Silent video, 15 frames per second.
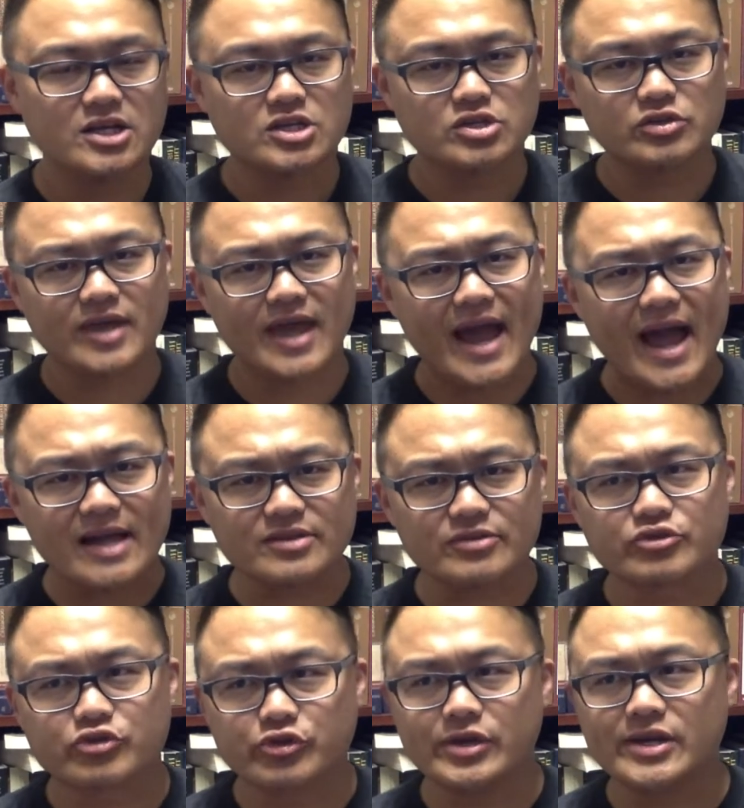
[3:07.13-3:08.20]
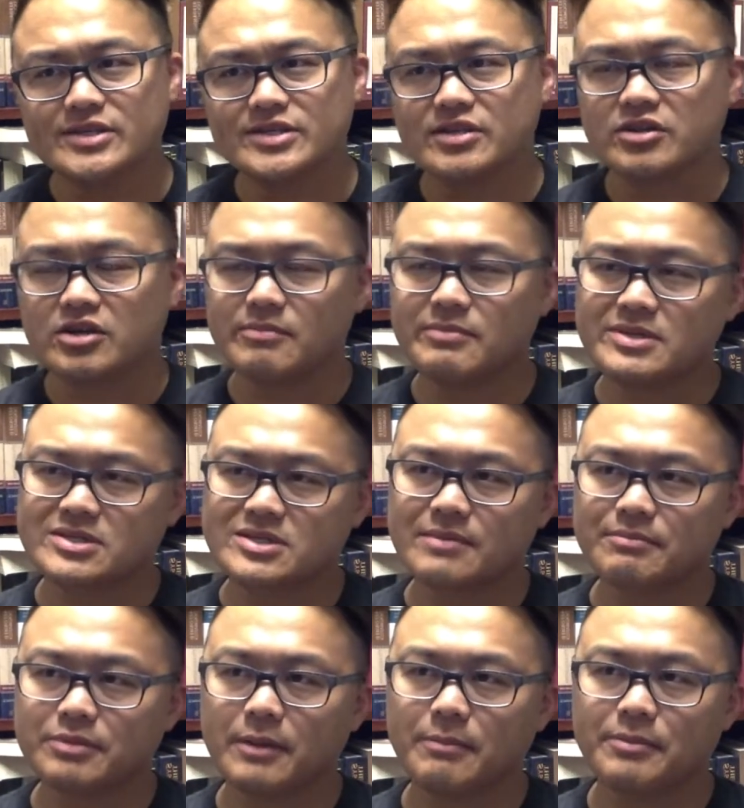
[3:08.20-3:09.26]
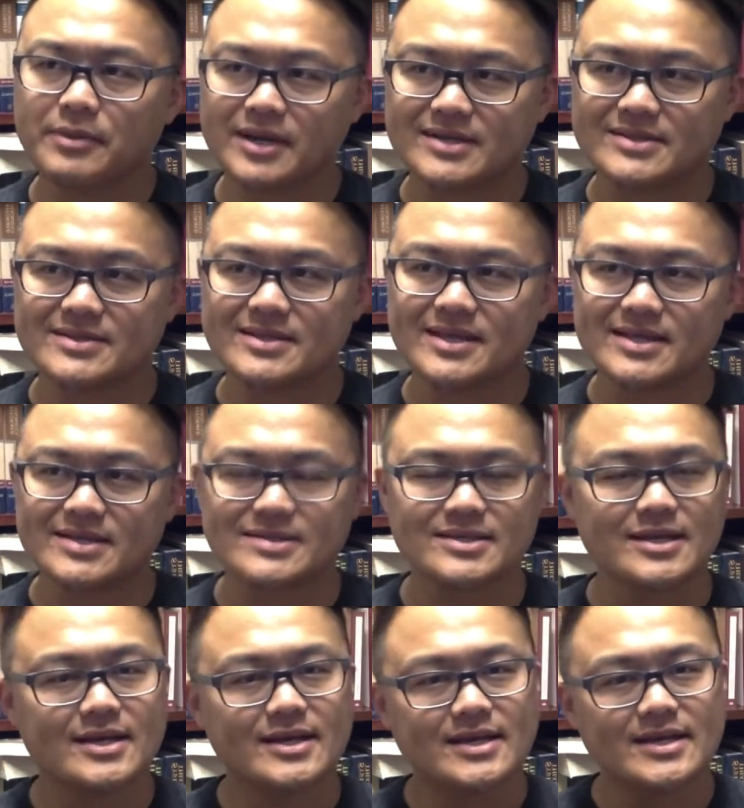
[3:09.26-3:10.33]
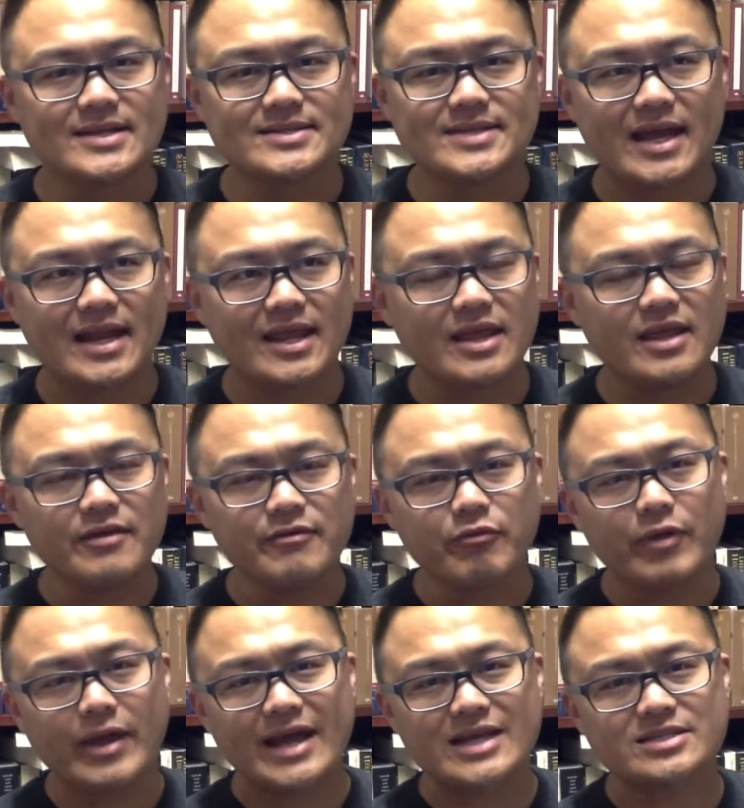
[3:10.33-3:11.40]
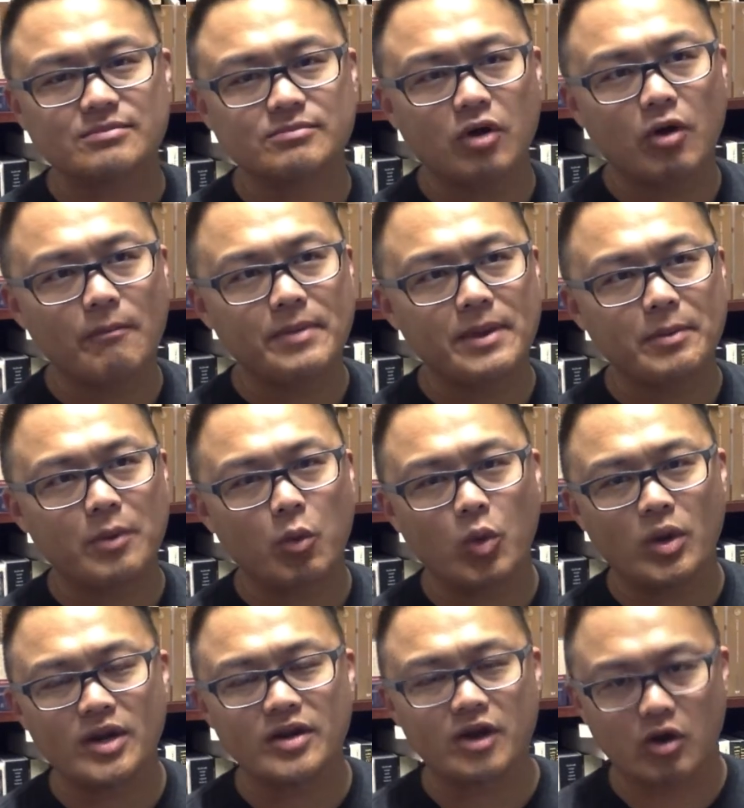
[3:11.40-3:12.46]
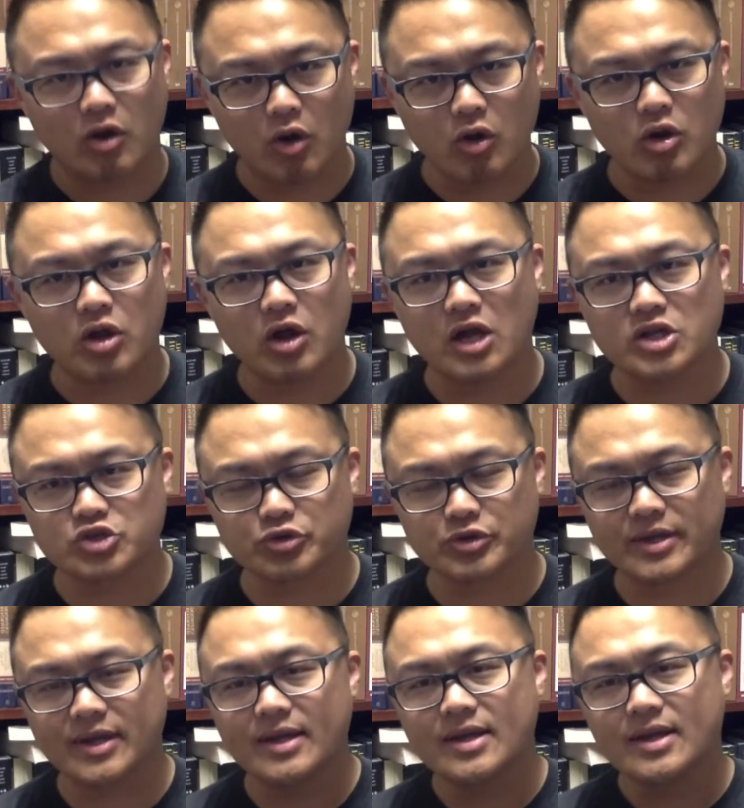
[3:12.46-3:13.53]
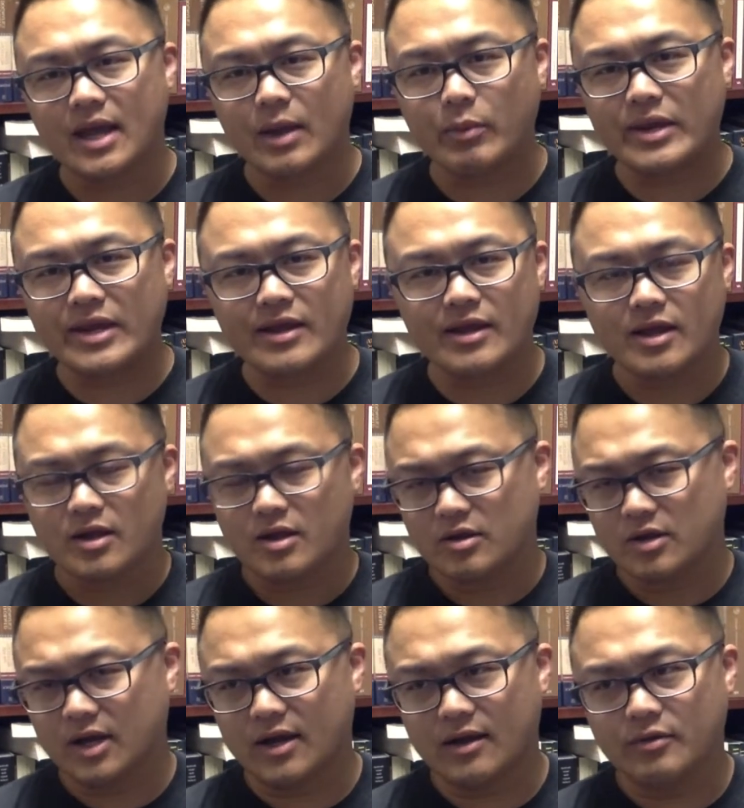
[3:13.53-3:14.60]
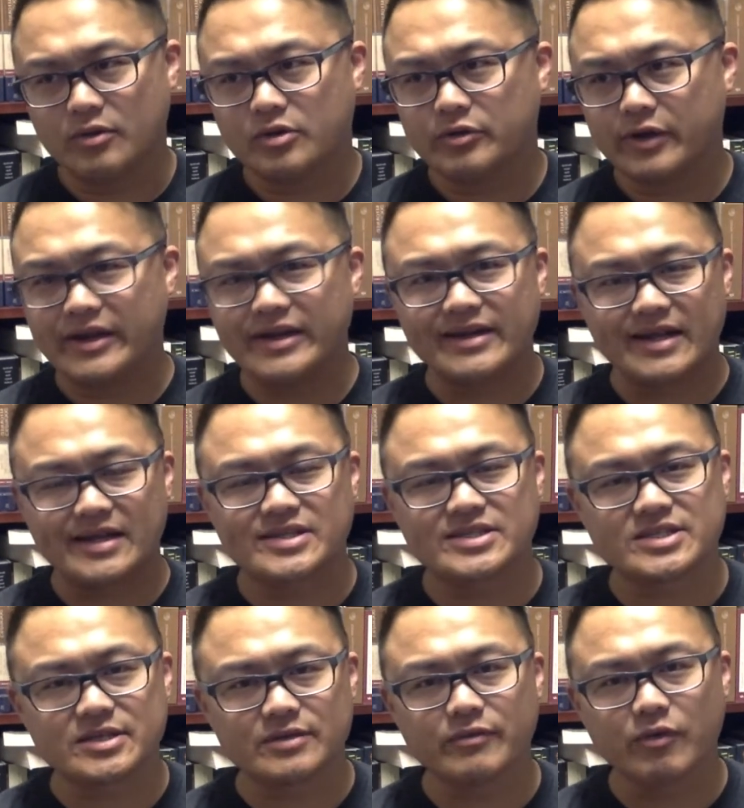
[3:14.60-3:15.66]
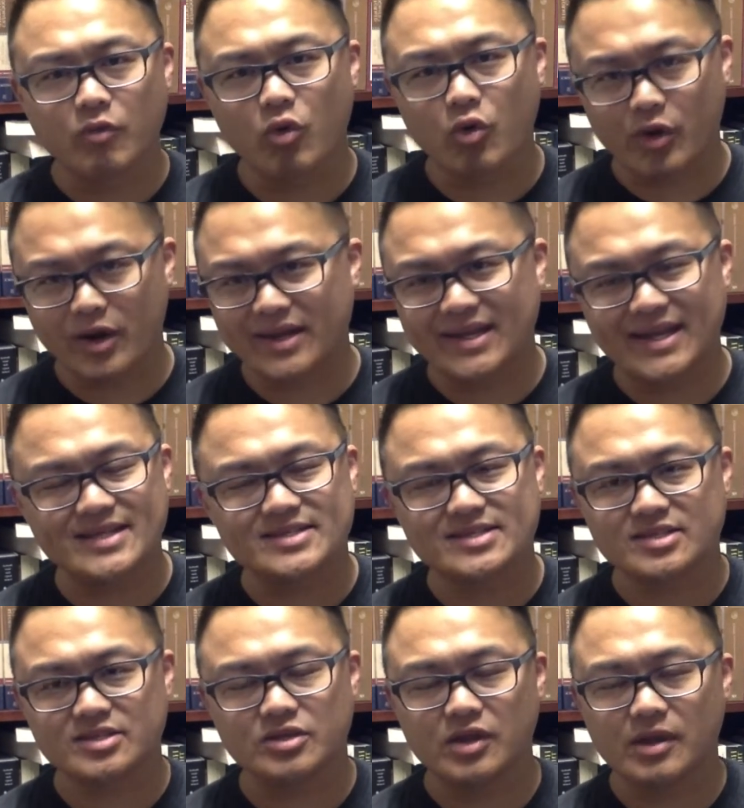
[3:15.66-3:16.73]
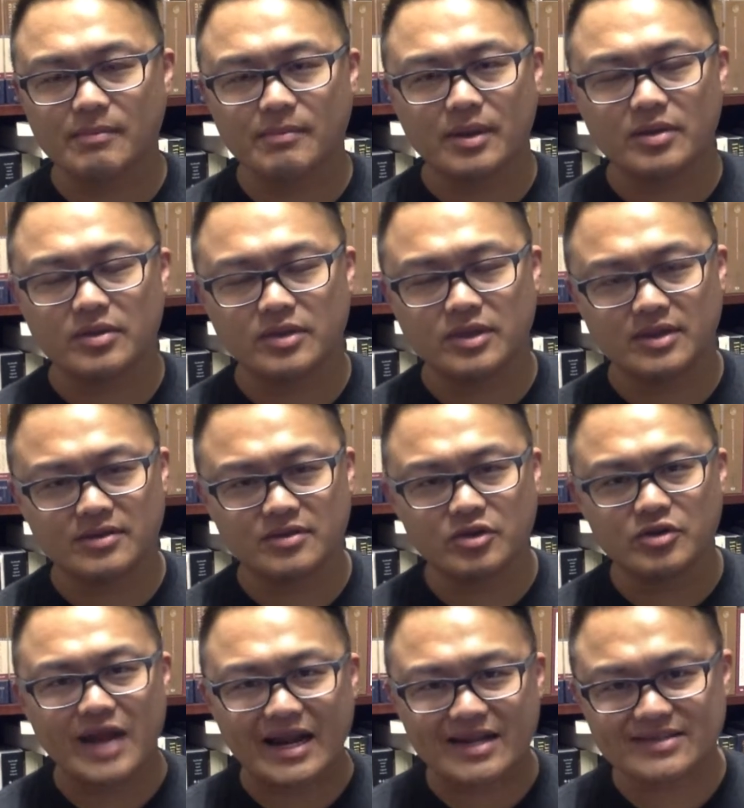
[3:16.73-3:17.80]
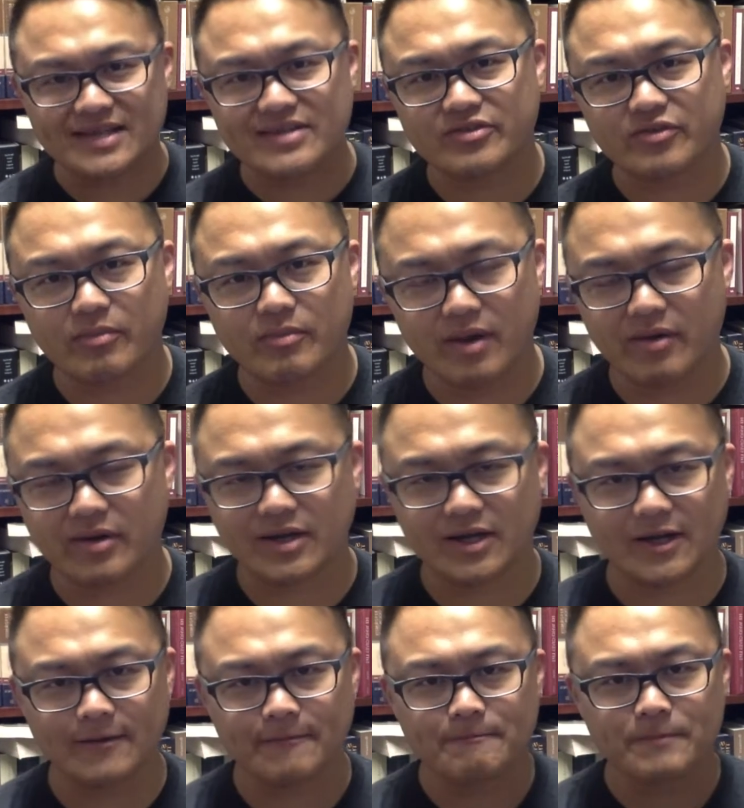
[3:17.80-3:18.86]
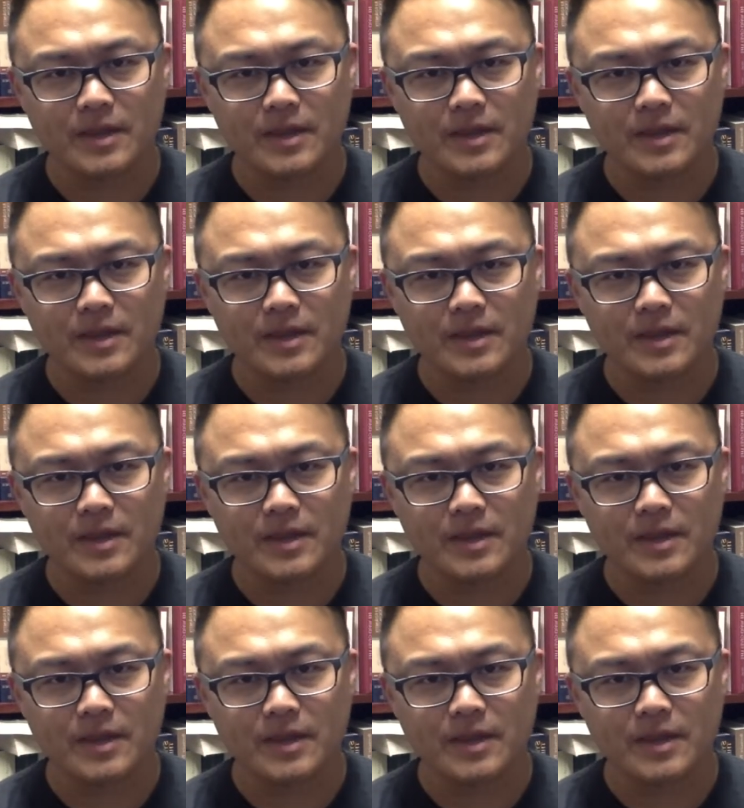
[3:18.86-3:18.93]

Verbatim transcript: So the act of treason could be simply put as this is that if we as a Hmong people wanted our own country and we uh, created a civil war against the, the United States of America,